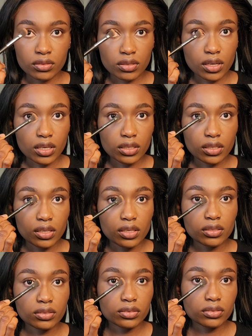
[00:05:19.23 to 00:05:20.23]
and
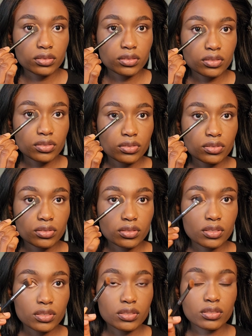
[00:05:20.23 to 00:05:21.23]
then
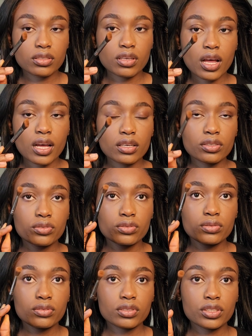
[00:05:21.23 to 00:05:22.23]
see the angled
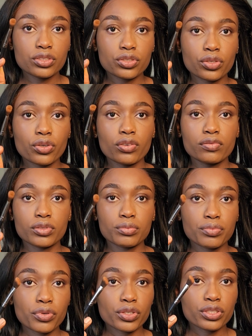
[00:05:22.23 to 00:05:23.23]
nature of the
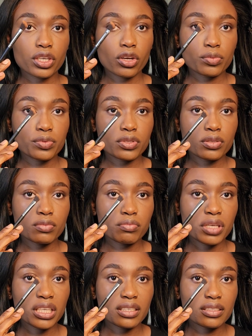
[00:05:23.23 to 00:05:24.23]
brush helps it
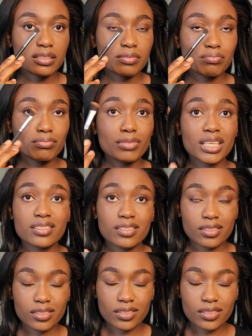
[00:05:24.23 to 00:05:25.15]
makes it